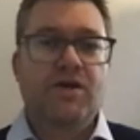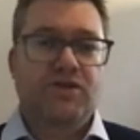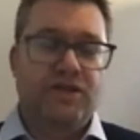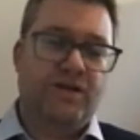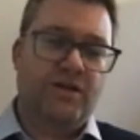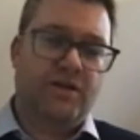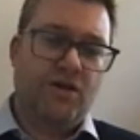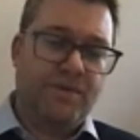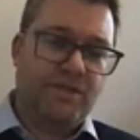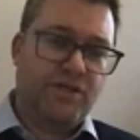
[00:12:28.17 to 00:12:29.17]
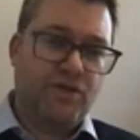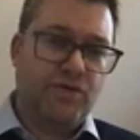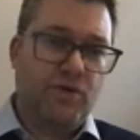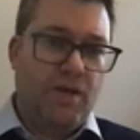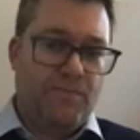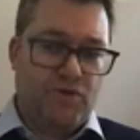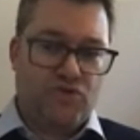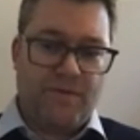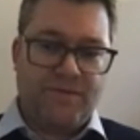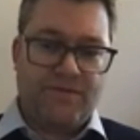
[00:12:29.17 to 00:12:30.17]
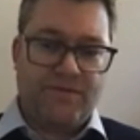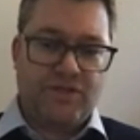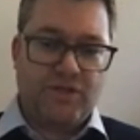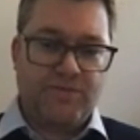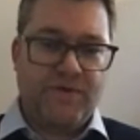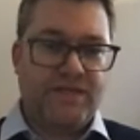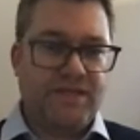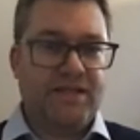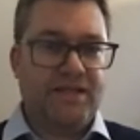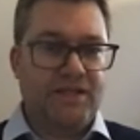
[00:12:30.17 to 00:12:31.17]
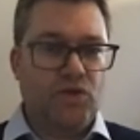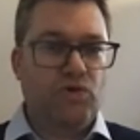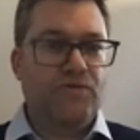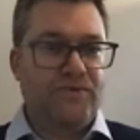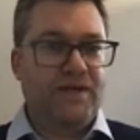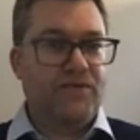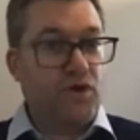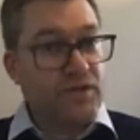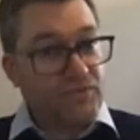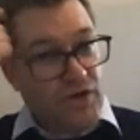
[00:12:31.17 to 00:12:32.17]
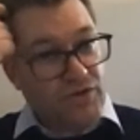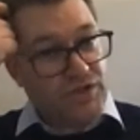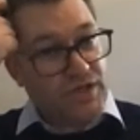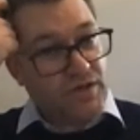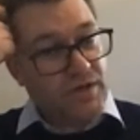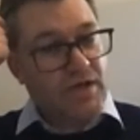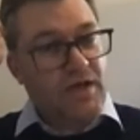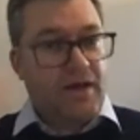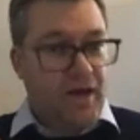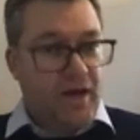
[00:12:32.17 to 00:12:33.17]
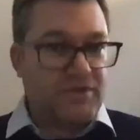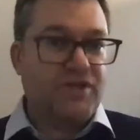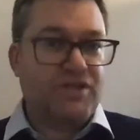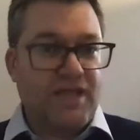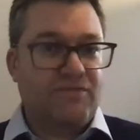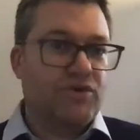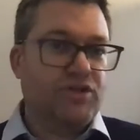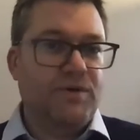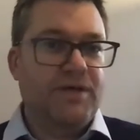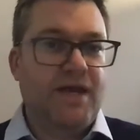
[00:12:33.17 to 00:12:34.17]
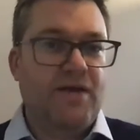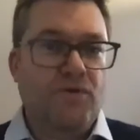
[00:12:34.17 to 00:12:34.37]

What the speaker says: You're trying to not be too prescriptive in terms of exactly the look and feel of what they've got to do, because you say they've got to do it in their own